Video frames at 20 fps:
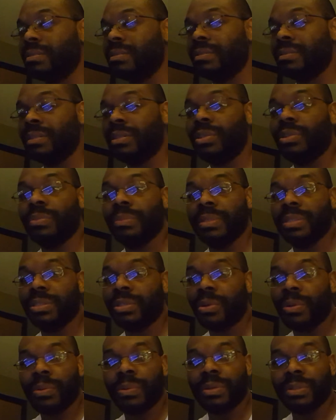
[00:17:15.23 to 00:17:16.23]
the Human
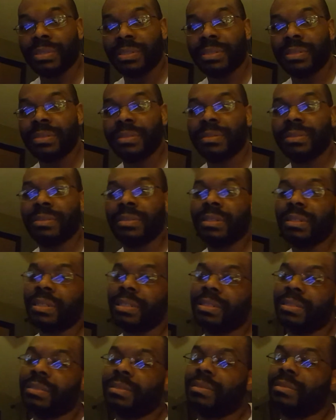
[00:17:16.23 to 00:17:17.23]
Torch.
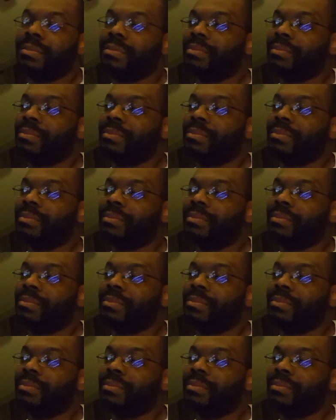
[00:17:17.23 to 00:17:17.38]
Like,